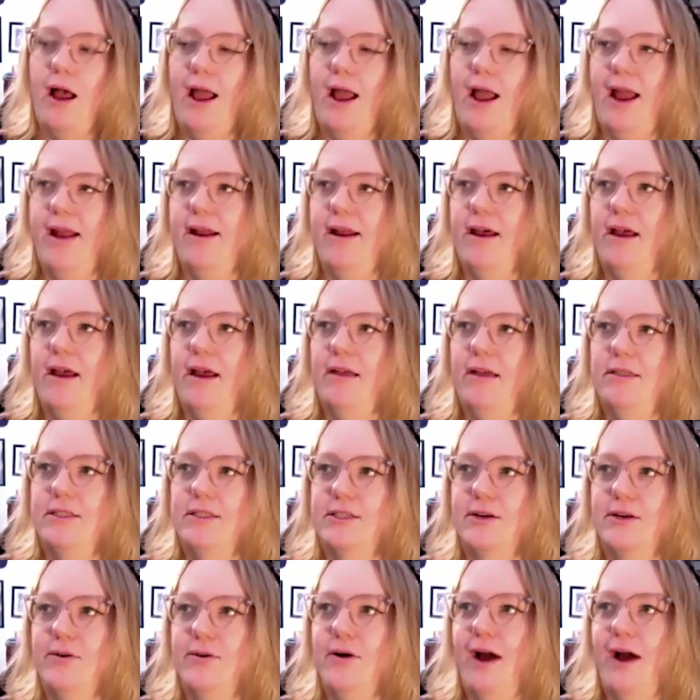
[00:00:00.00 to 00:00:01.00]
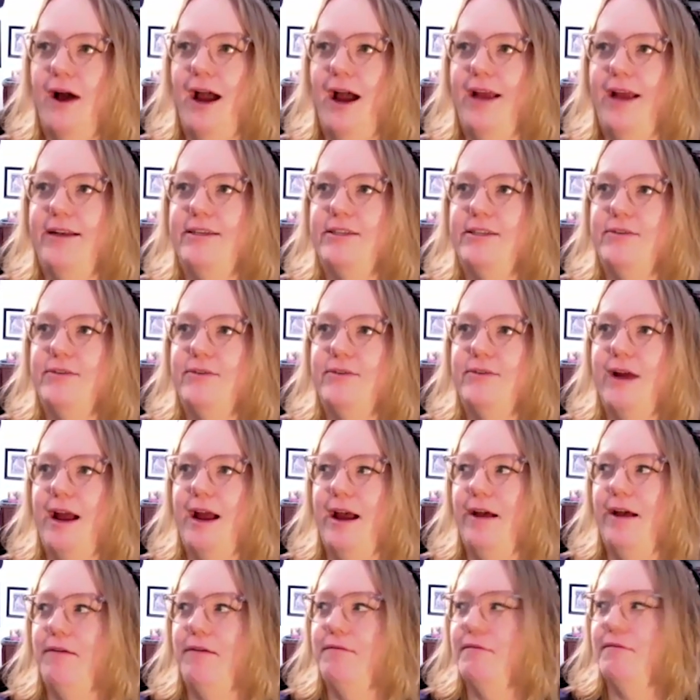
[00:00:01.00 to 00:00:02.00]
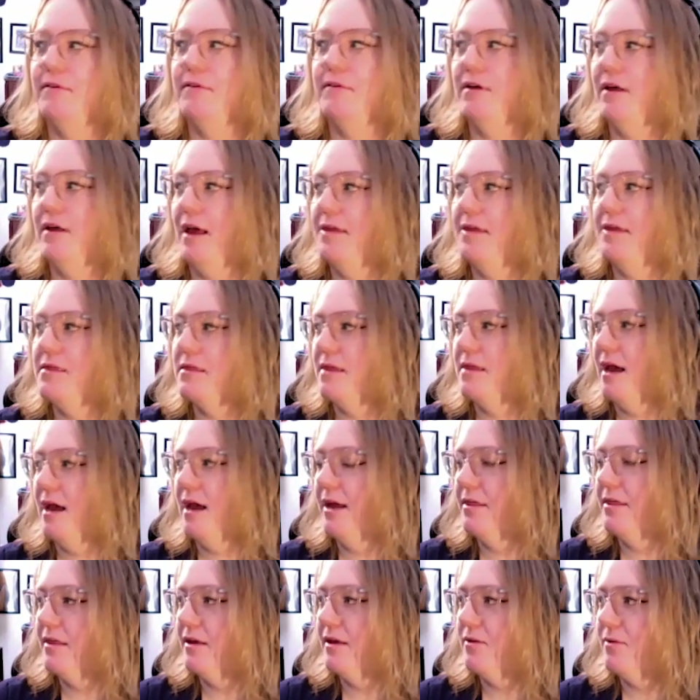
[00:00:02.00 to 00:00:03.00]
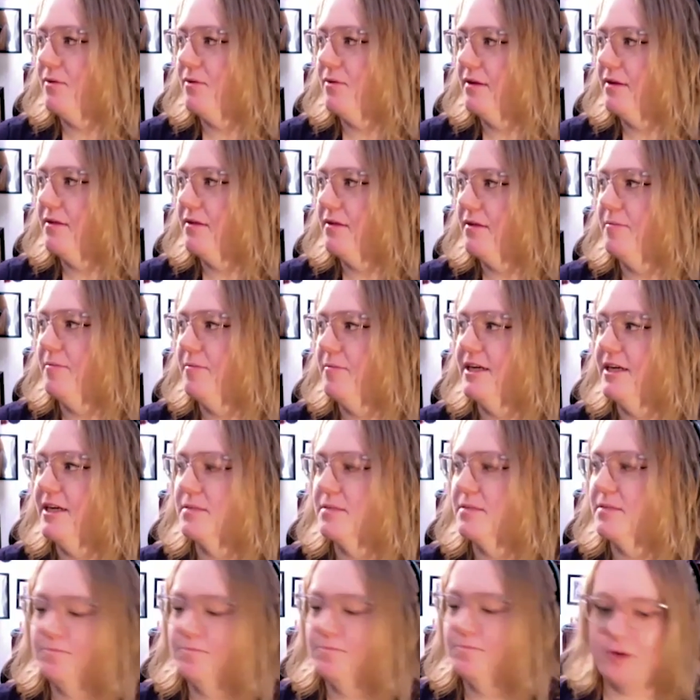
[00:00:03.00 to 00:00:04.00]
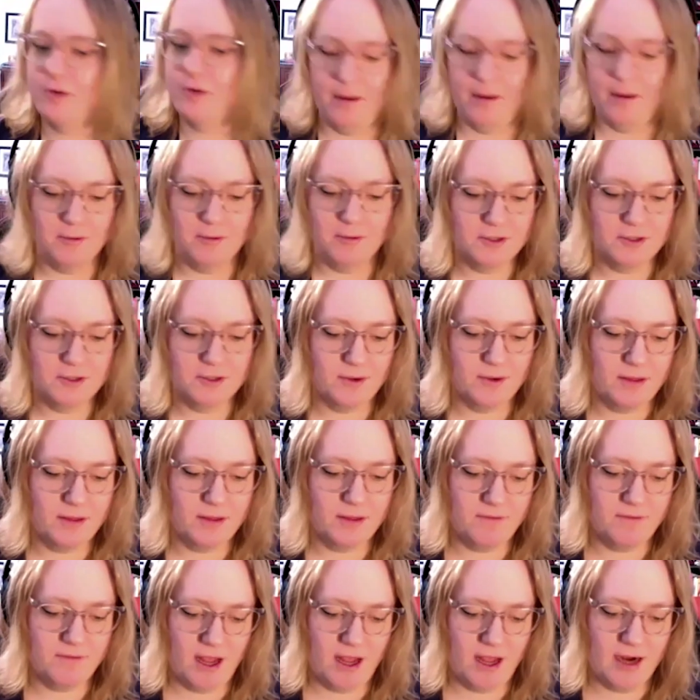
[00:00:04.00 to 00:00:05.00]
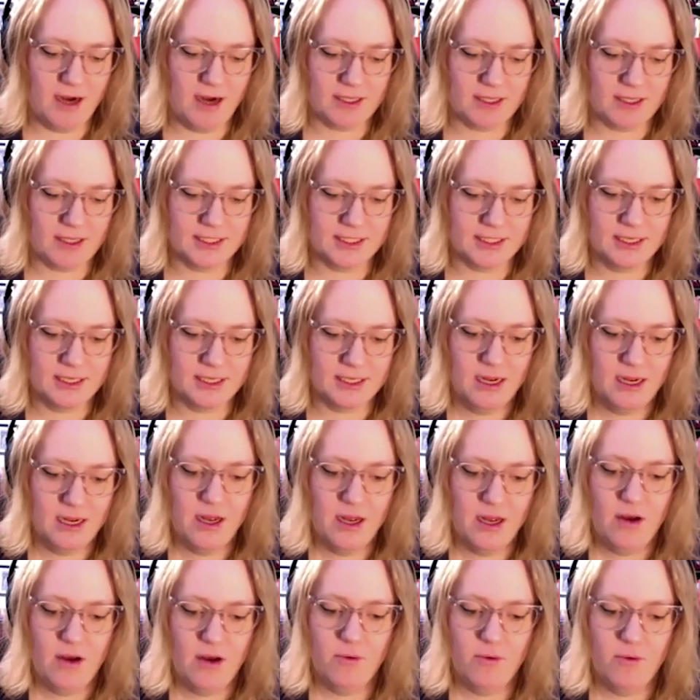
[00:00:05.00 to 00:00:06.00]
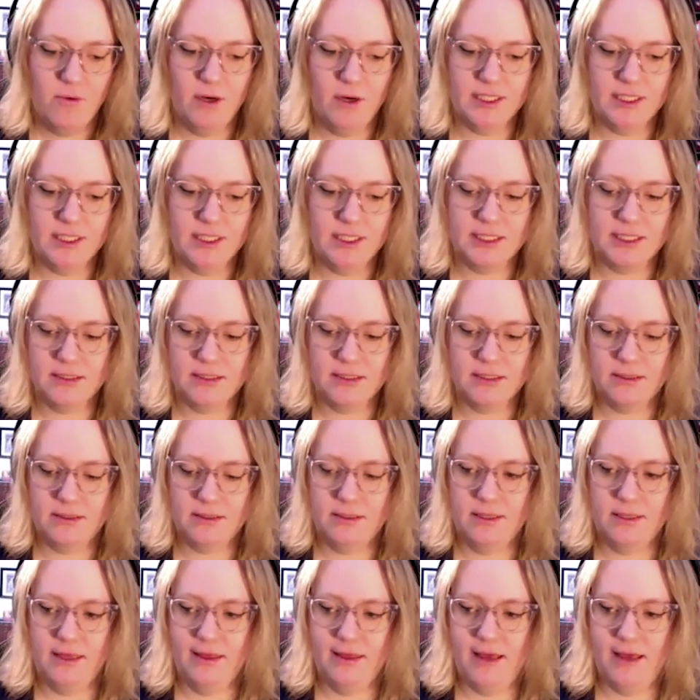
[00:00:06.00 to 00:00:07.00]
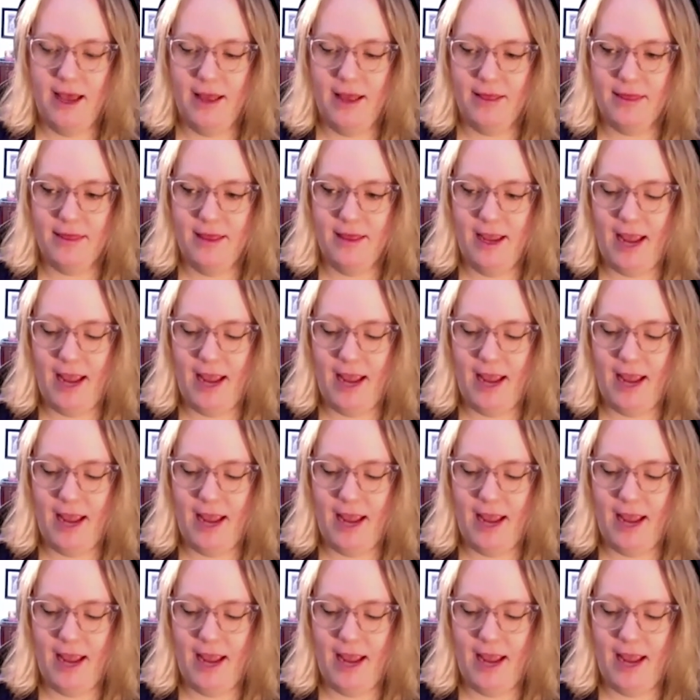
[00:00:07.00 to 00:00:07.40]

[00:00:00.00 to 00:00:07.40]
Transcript: and so I do have, I think one of the biggest problems with Flux was that they